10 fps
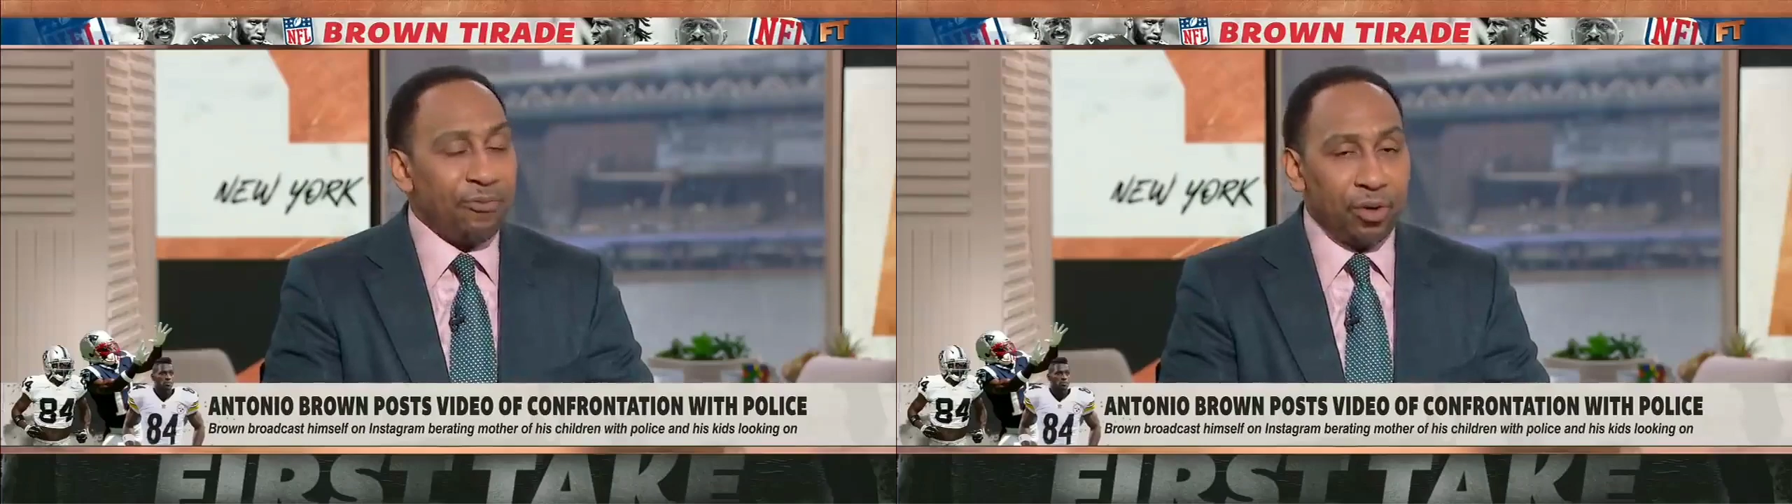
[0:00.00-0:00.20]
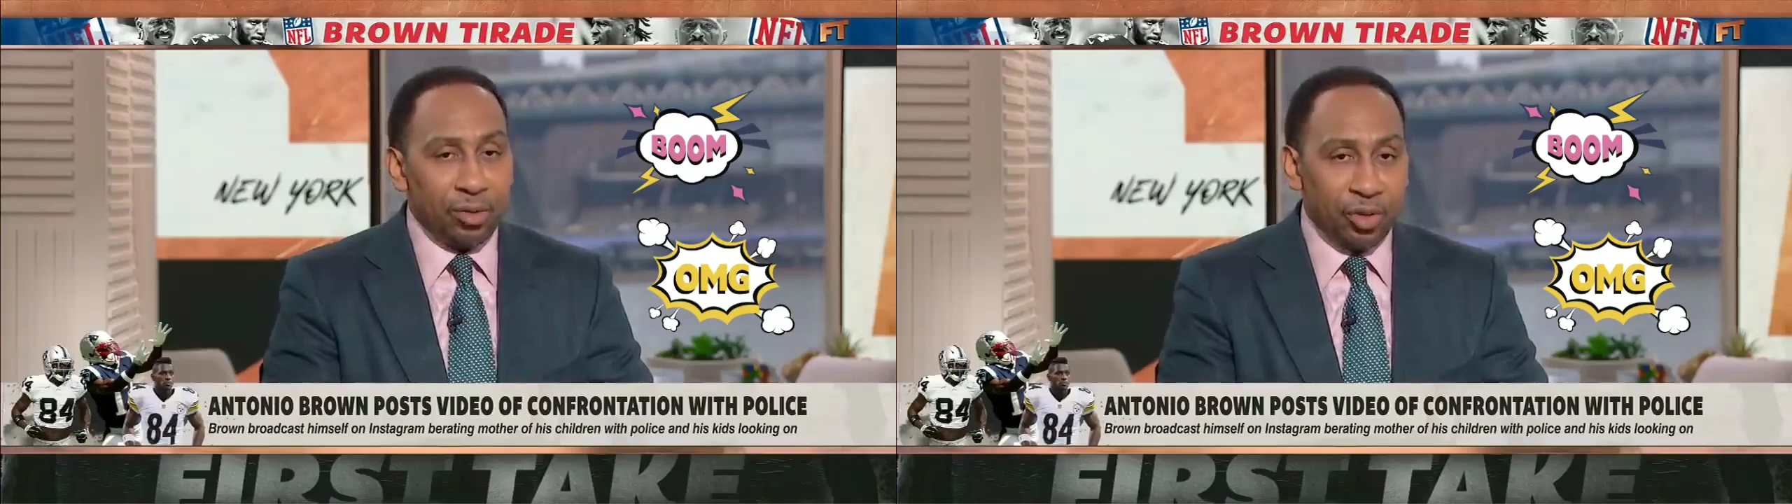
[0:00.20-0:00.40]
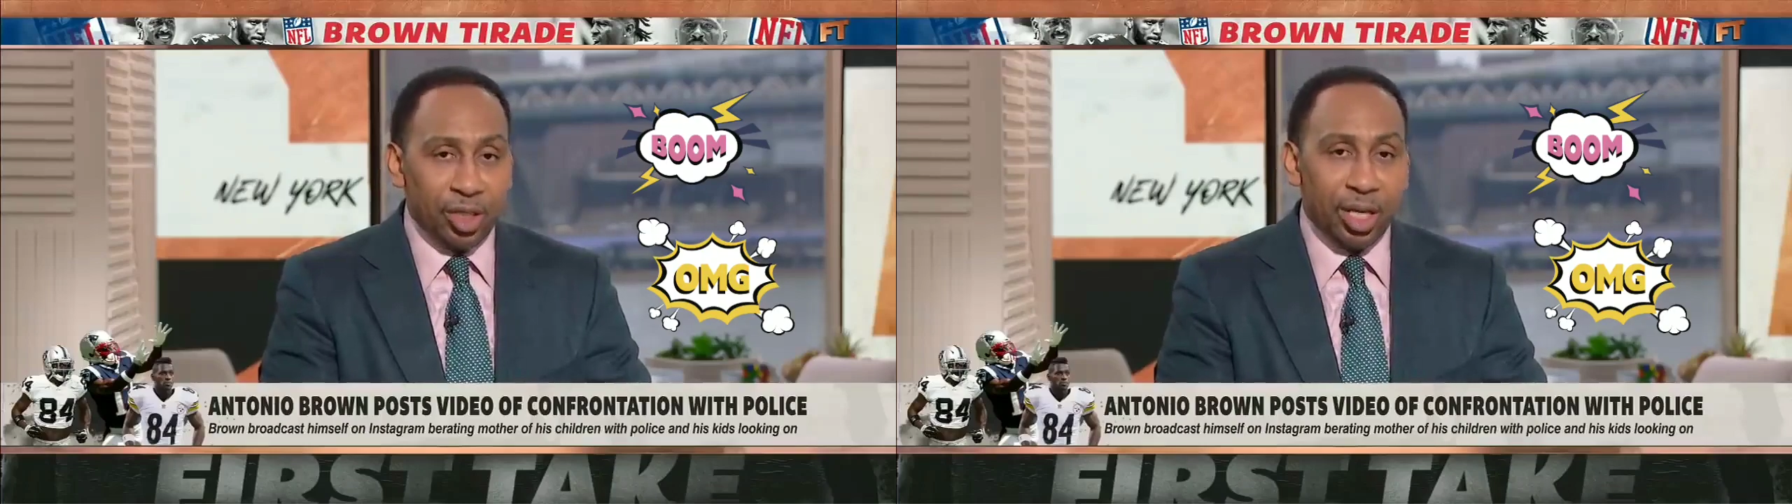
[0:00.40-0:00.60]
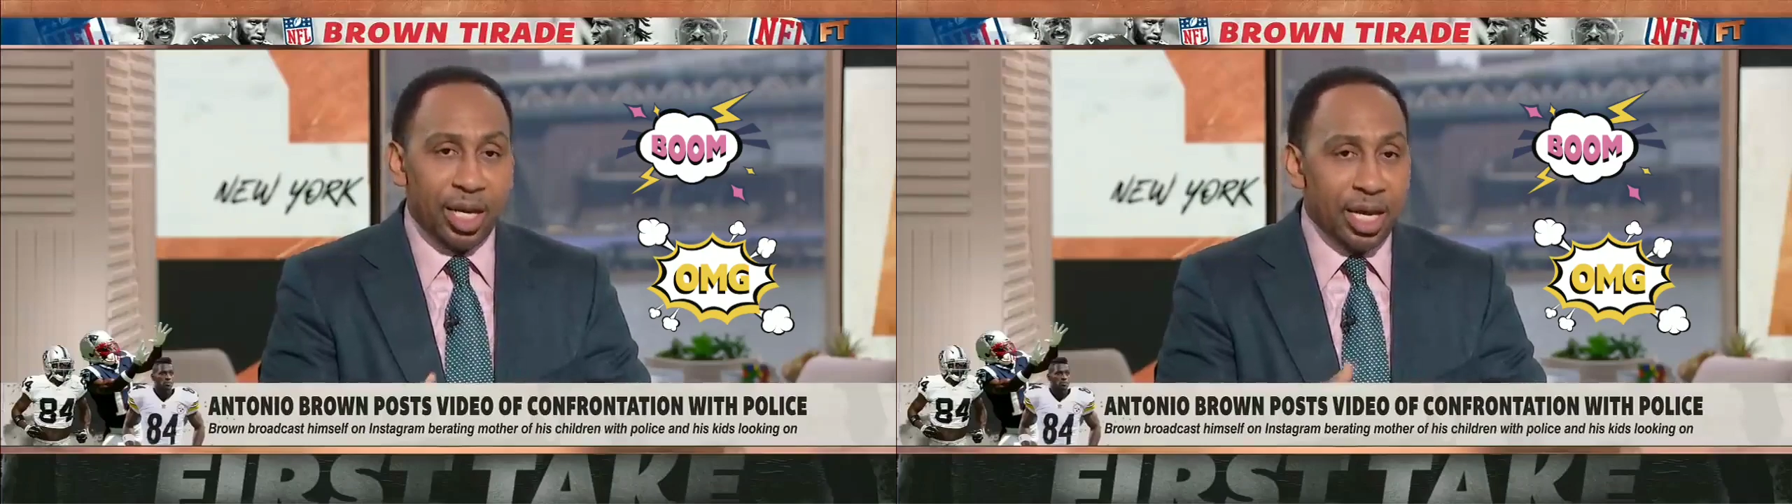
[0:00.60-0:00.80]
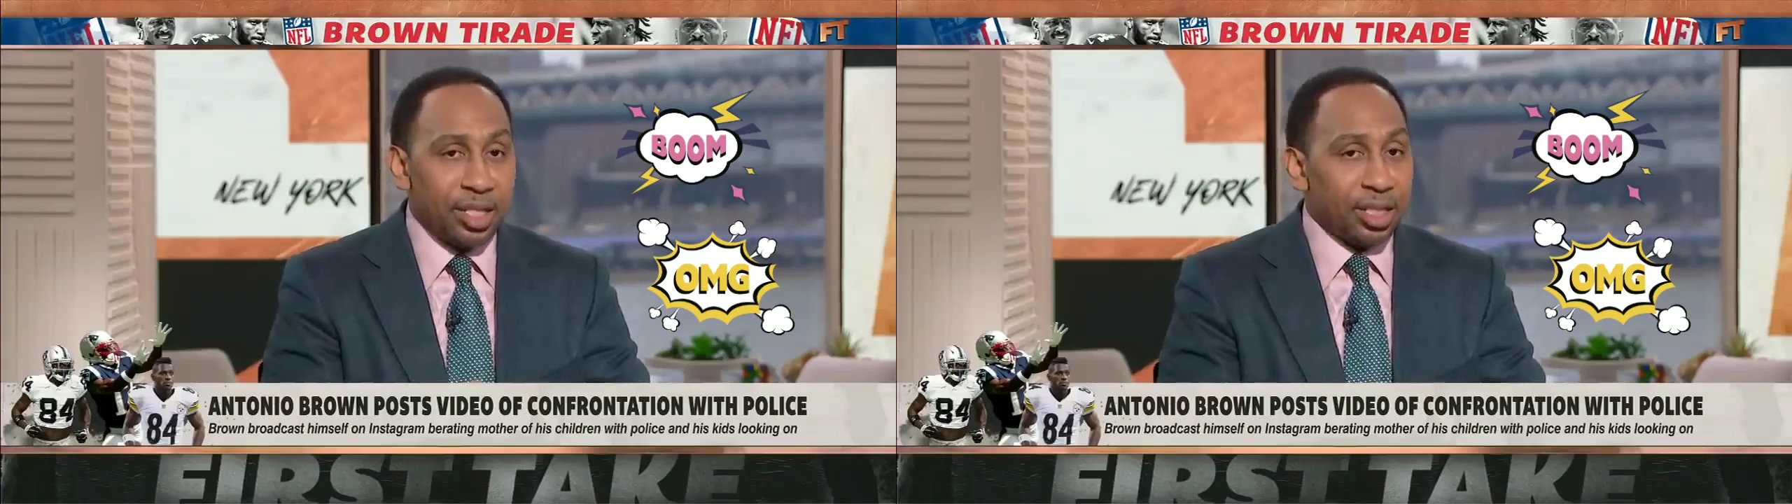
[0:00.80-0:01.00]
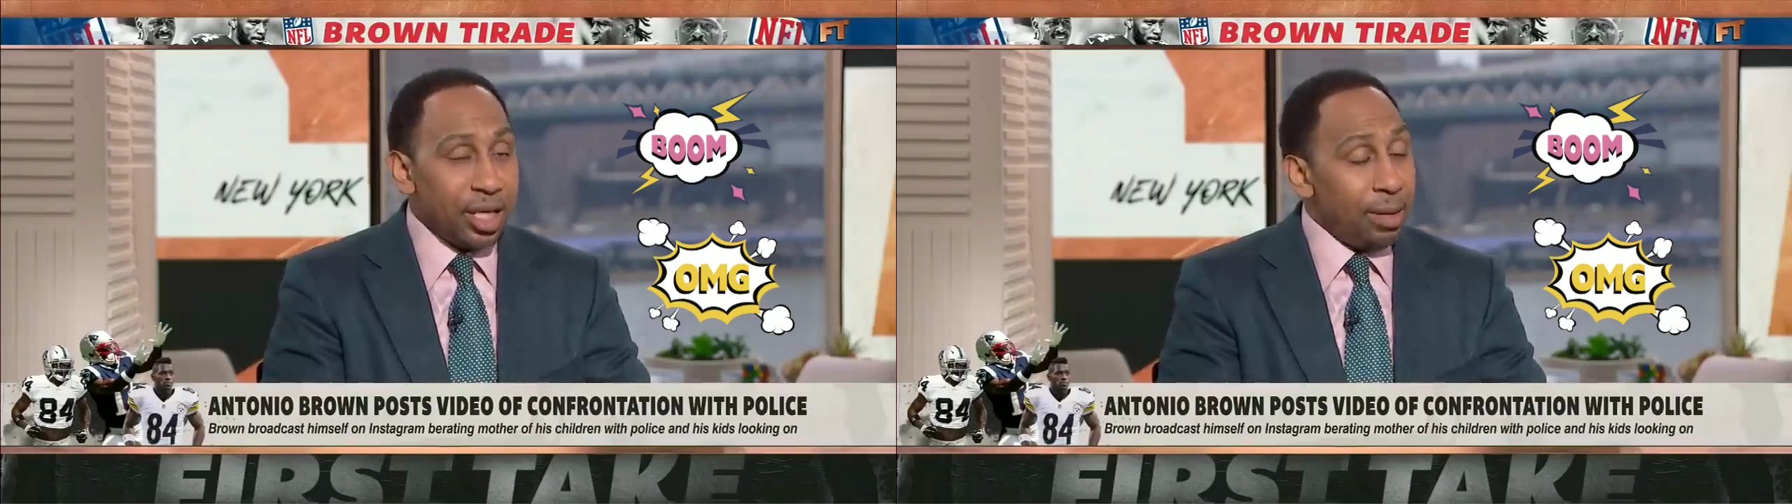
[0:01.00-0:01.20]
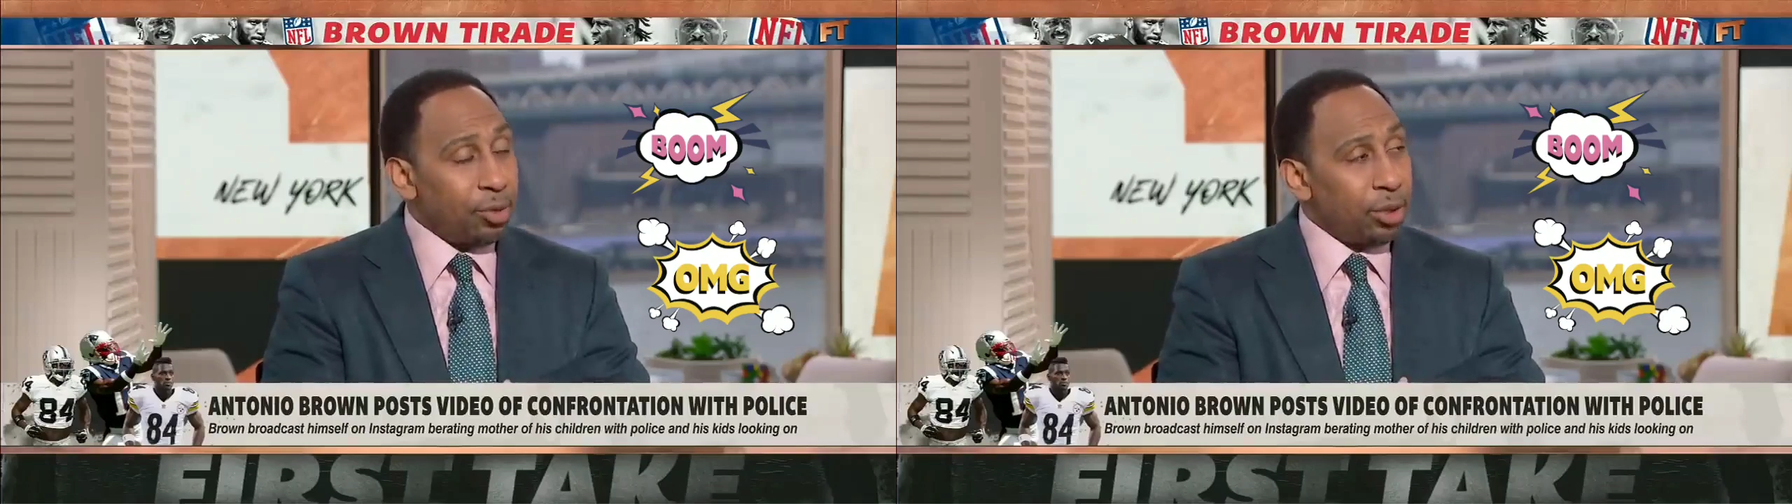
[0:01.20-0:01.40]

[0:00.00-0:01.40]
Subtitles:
In front of his. He seemed